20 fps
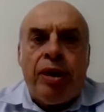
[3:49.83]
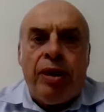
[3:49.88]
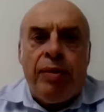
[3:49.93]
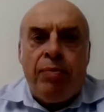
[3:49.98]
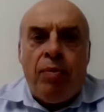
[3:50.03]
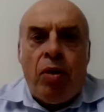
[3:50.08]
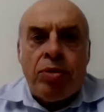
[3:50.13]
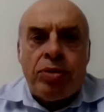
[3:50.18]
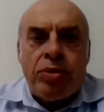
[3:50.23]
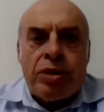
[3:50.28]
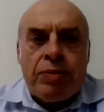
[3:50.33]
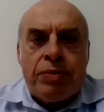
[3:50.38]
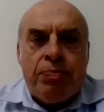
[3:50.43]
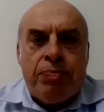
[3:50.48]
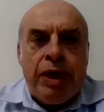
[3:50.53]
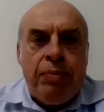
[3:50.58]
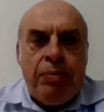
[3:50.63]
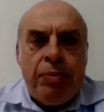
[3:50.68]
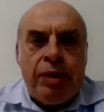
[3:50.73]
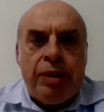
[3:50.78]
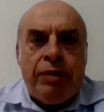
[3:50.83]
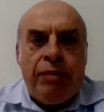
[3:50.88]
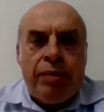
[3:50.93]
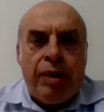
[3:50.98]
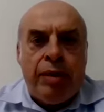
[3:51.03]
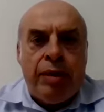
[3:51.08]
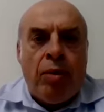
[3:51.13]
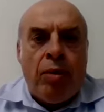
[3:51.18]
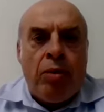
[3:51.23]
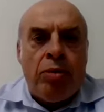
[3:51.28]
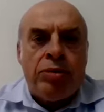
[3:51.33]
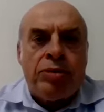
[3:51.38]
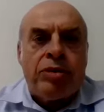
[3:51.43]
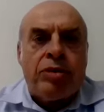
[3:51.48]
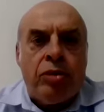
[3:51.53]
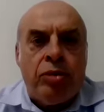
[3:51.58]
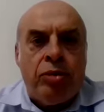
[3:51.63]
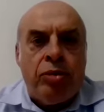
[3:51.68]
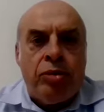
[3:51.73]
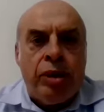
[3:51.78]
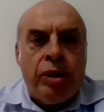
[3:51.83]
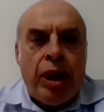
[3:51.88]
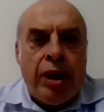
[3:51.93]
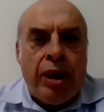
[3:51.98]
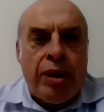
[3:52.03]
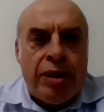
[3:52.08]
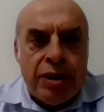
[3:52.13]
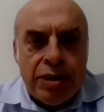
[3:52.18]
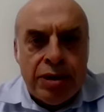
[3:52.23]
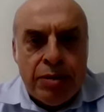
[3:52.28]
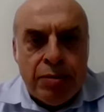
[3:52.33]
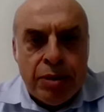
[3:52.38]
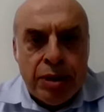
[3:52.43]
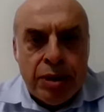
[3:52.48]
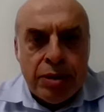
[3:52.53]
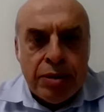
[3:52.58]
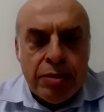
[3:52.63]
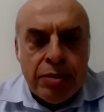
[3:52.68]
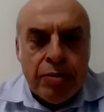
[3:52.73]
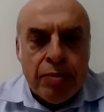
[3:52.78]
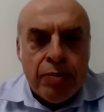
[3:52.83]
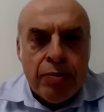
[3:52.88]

the most primitive, the most rude anti-Semitism.